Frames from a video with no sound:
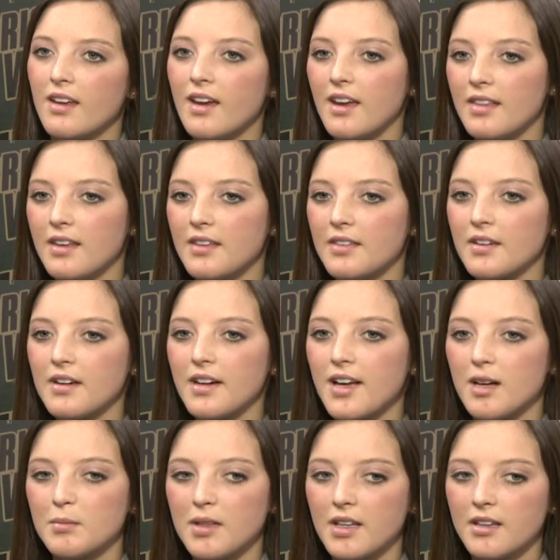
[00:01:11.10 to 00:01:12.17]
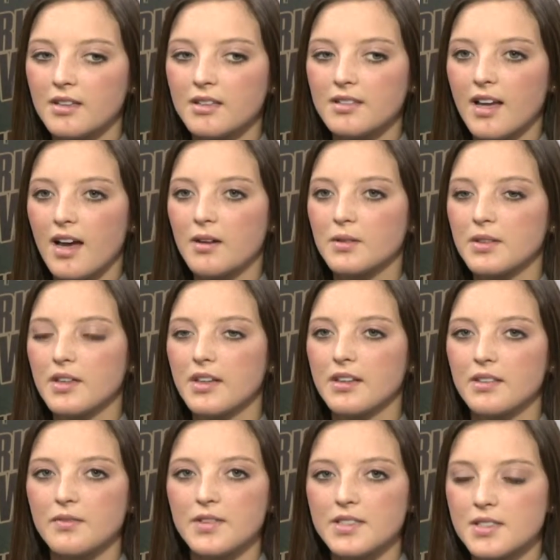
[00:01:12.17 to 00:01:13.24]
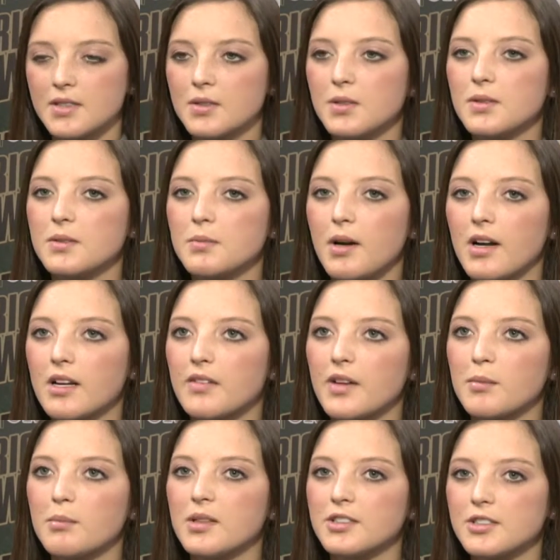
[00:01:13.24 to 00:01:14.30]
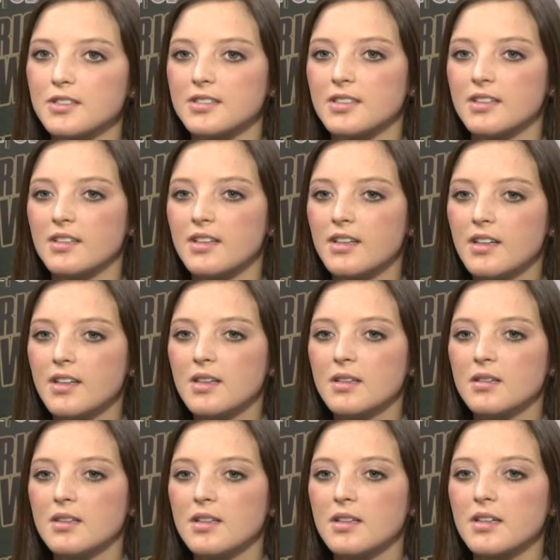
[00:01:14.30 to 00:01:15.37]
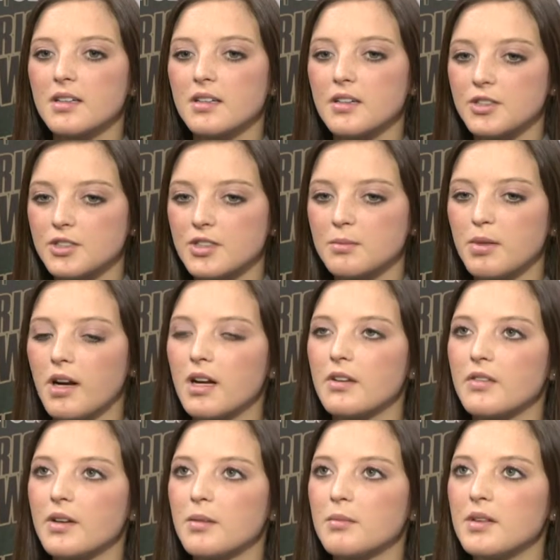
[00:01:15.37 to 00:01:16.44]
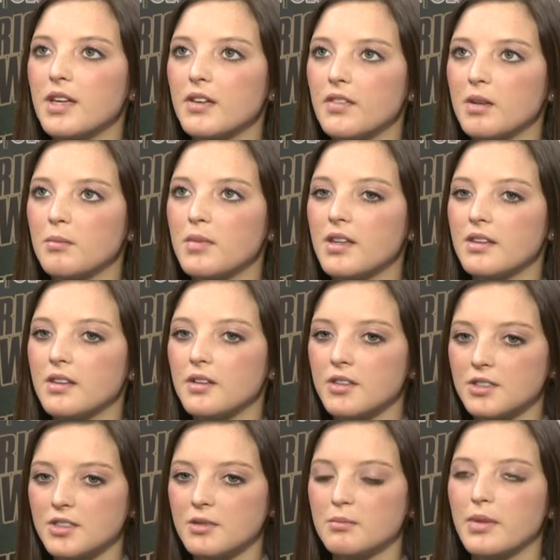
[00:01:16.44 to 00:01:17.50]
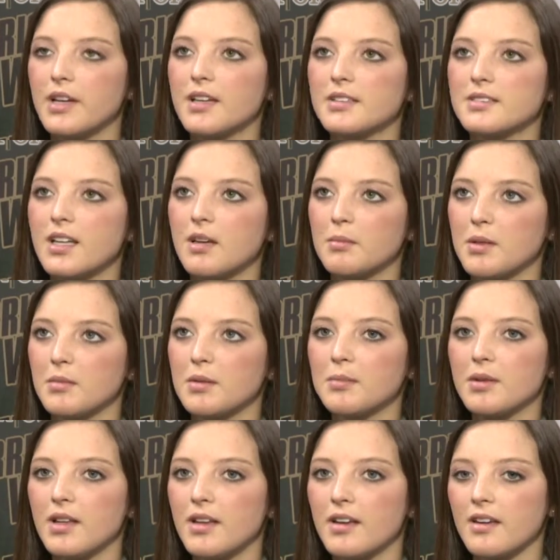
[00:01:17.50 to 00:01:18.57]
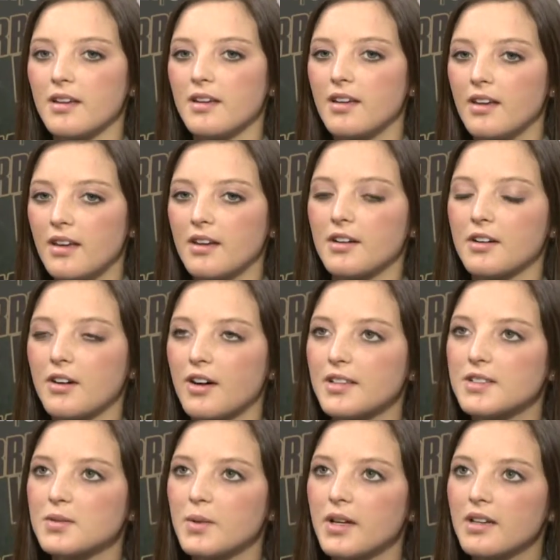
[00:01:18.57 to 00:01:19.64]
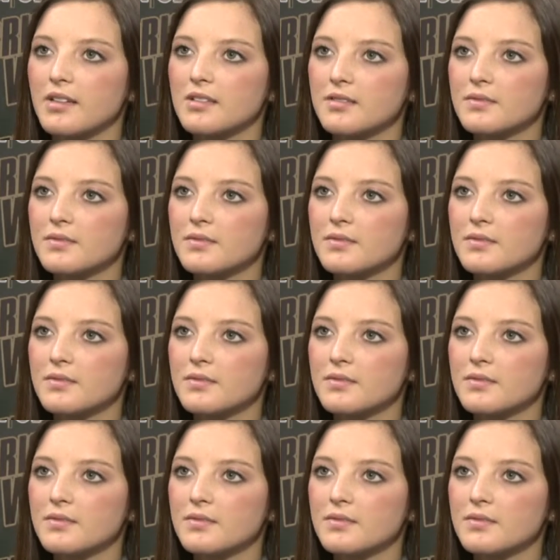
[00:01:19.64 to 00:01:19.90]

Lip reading: I think they're going to help me not only in the physical part of it, but just in the Christian part of it, giving me the Christian base, helping me play in a Christ way.